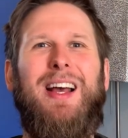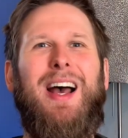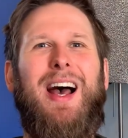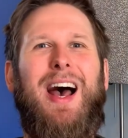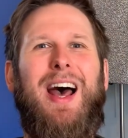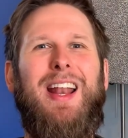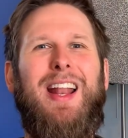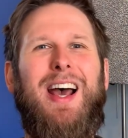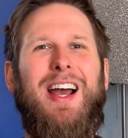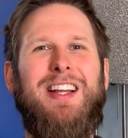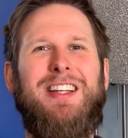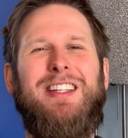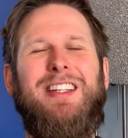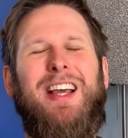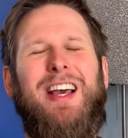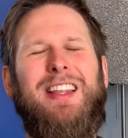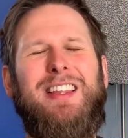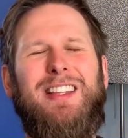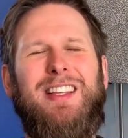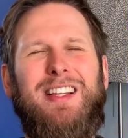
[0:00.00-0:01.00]
And actually,
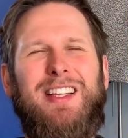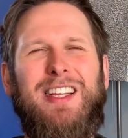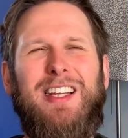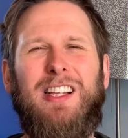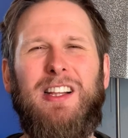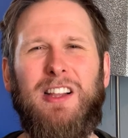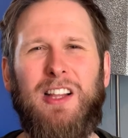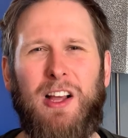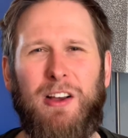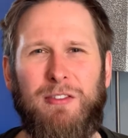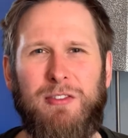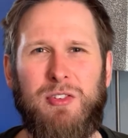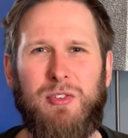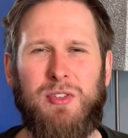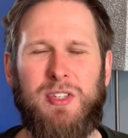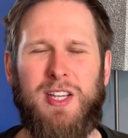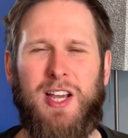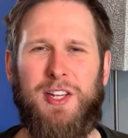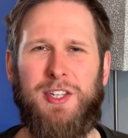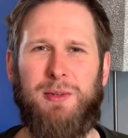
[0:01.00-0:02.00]
I think he loves
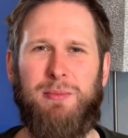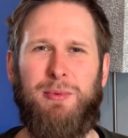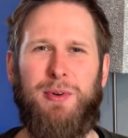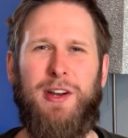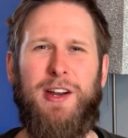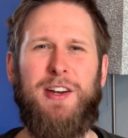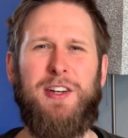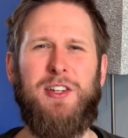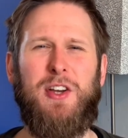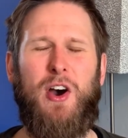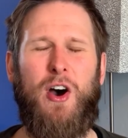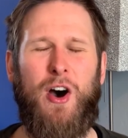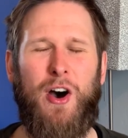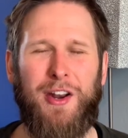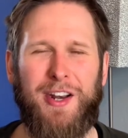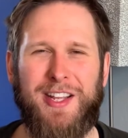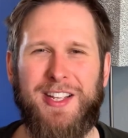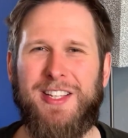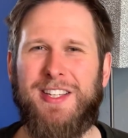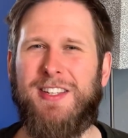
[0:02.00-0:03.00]
those kinds of prayers
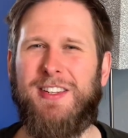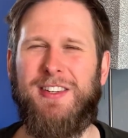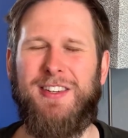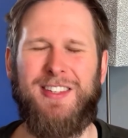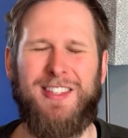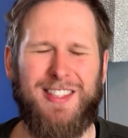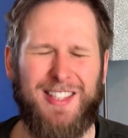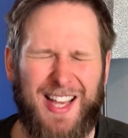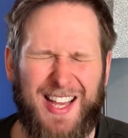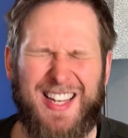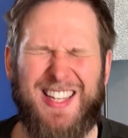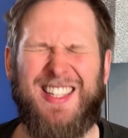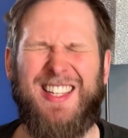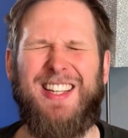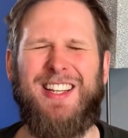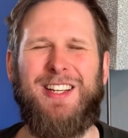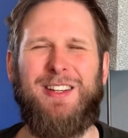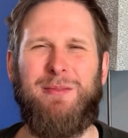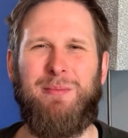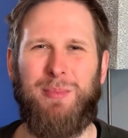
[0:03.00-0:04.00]
honest,
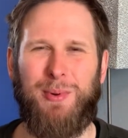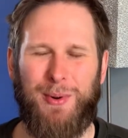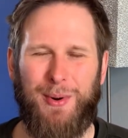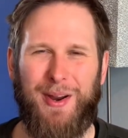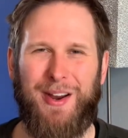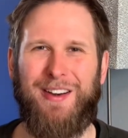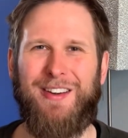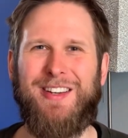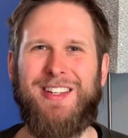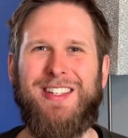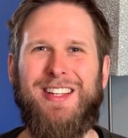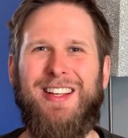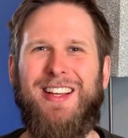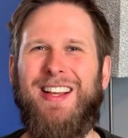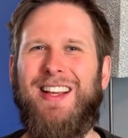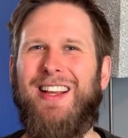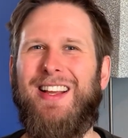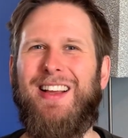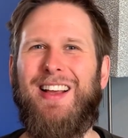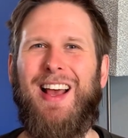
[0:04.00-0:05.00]
authentic prayers.
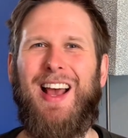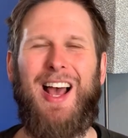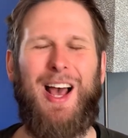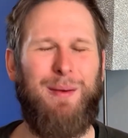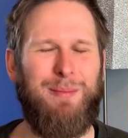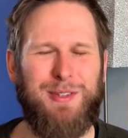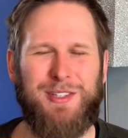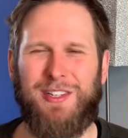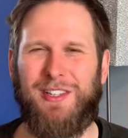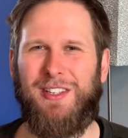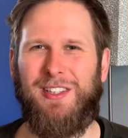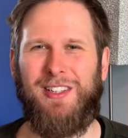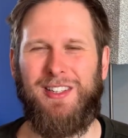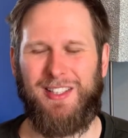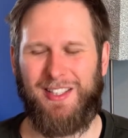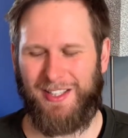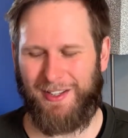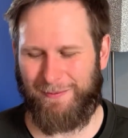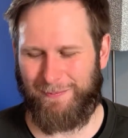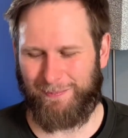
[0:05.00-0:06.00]

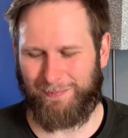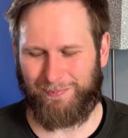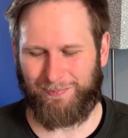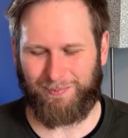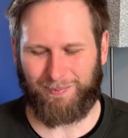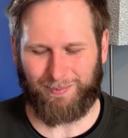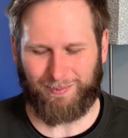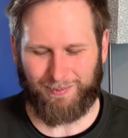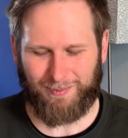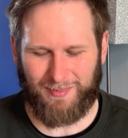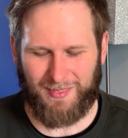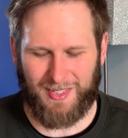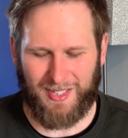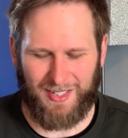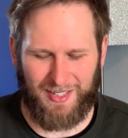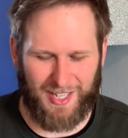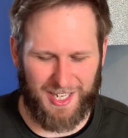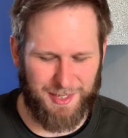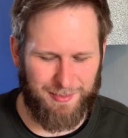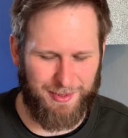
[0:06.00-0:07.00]
Absolutely.
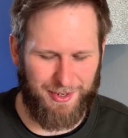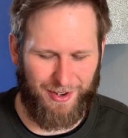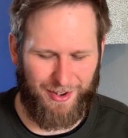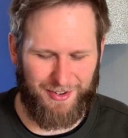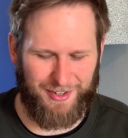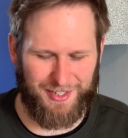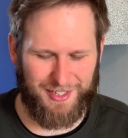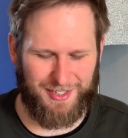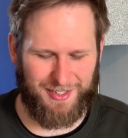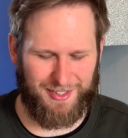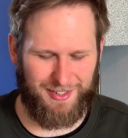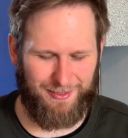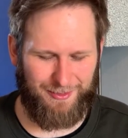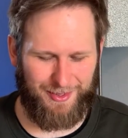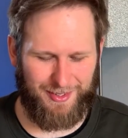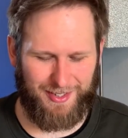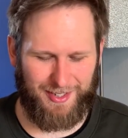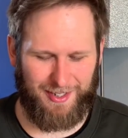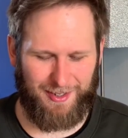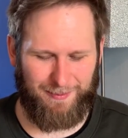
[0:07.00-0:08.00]
Let's be honest
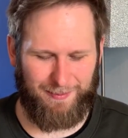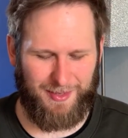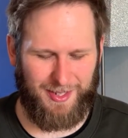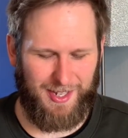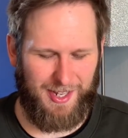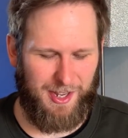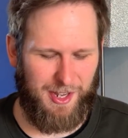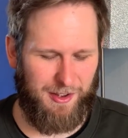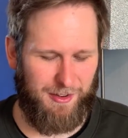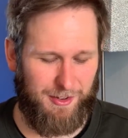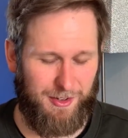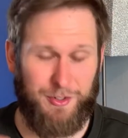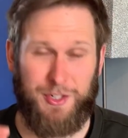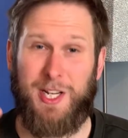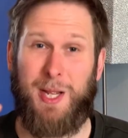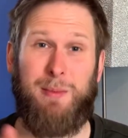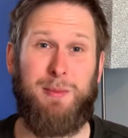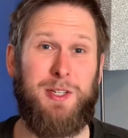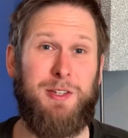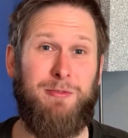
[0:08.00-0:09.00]
with him.
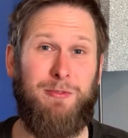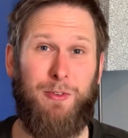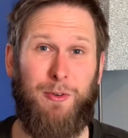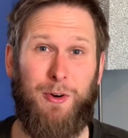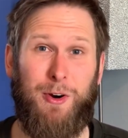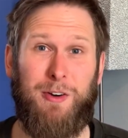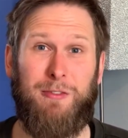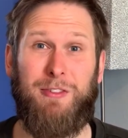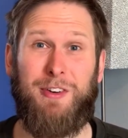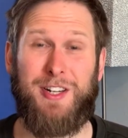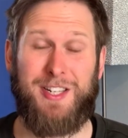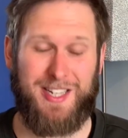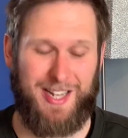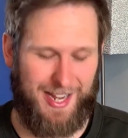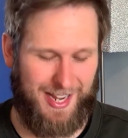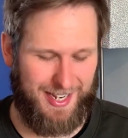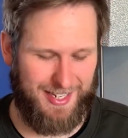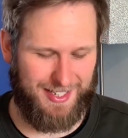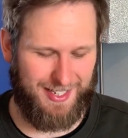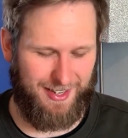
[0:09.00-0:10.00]
James 4, verse
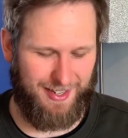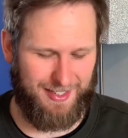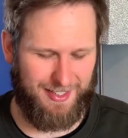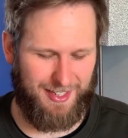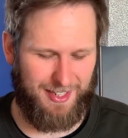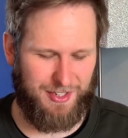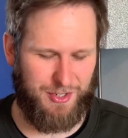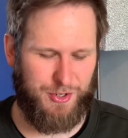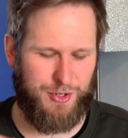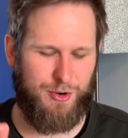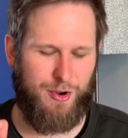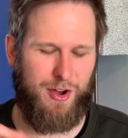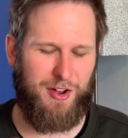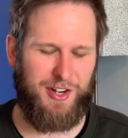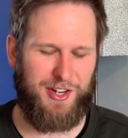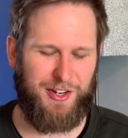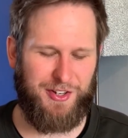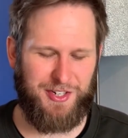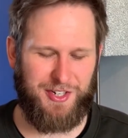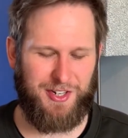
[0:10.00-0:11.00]
8 says this Draw
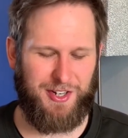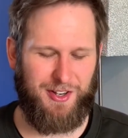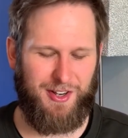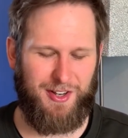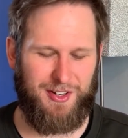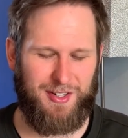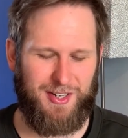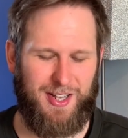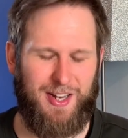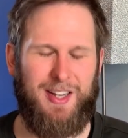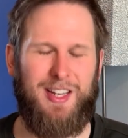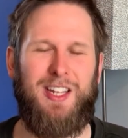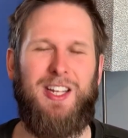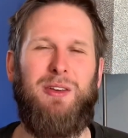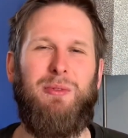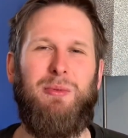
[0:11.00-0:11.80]
near to God, and he